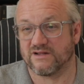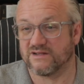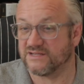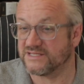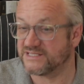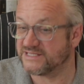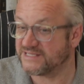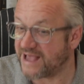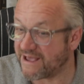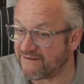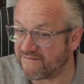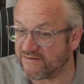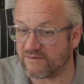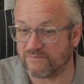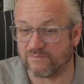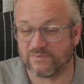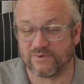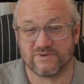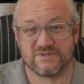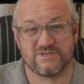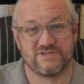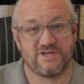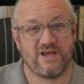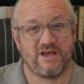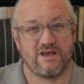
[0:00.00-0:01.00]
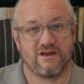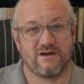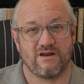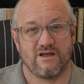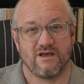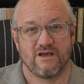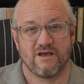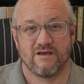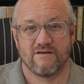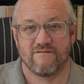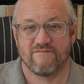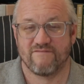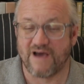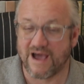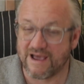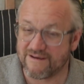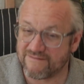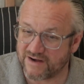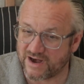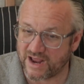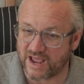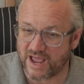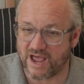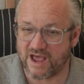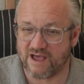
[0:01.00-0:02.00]
7%,
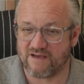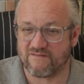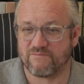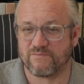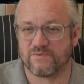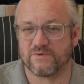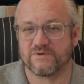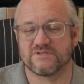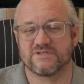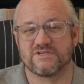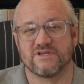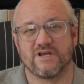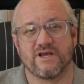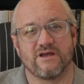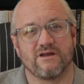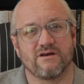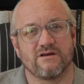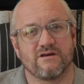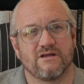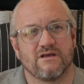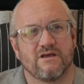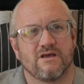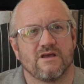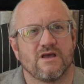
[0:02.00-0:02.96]
5.5%.